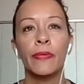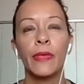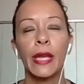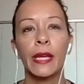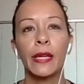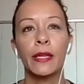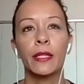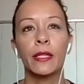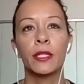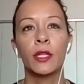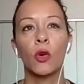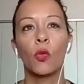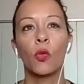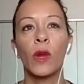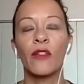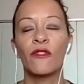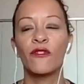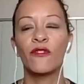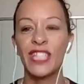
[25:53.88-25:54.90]
is
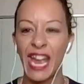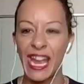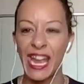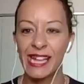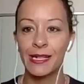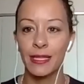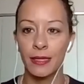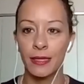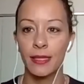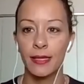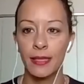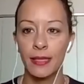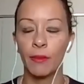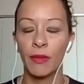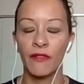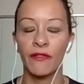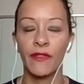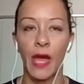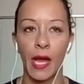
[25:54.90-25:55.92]
we've taken some
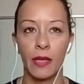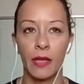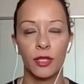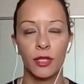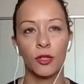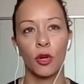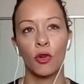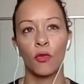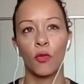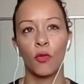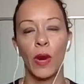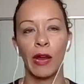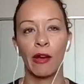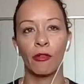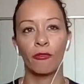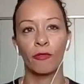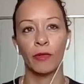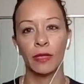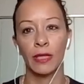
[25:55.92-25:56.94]
of that. So where
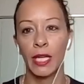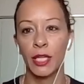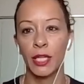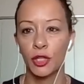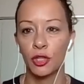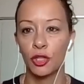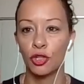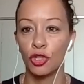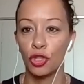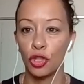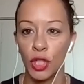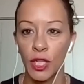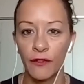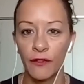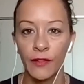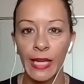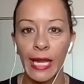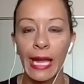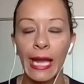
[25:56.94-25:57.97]
it relates to duty
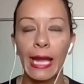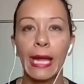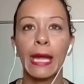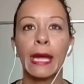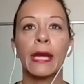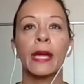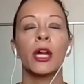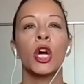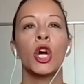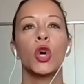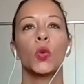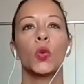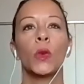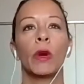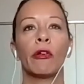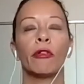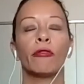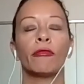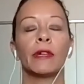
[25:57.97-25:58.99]
of care,
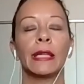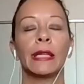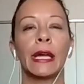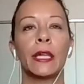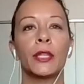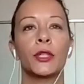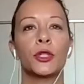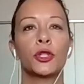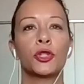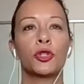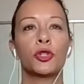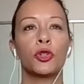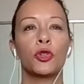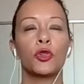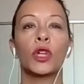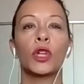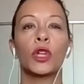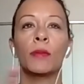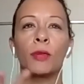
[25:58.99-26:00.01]
where it relates to
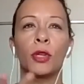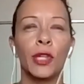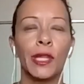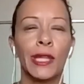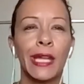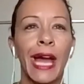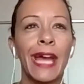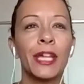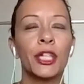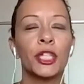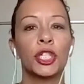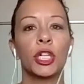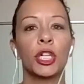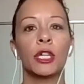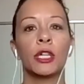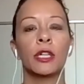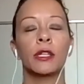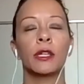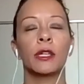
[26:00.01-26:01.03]

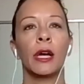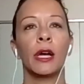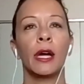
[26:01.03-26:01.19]
communication,